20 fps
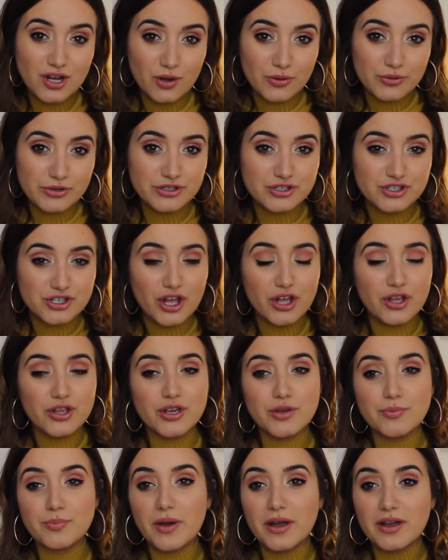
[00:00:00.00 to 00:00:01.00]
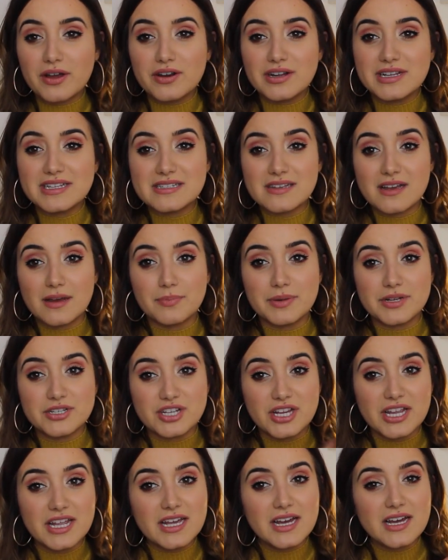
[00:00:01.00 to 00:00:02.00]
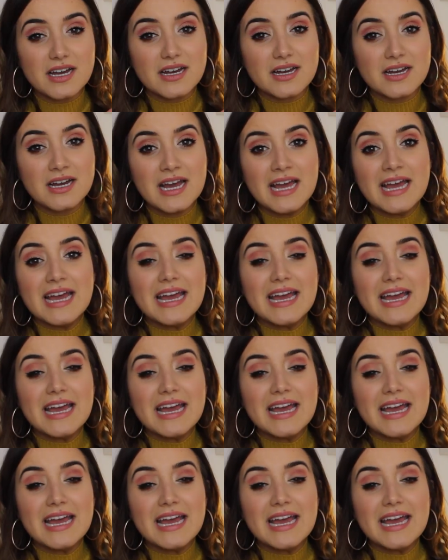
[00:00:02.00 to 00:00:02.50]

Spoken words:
hold and show you, but I'm going to insert a picture here,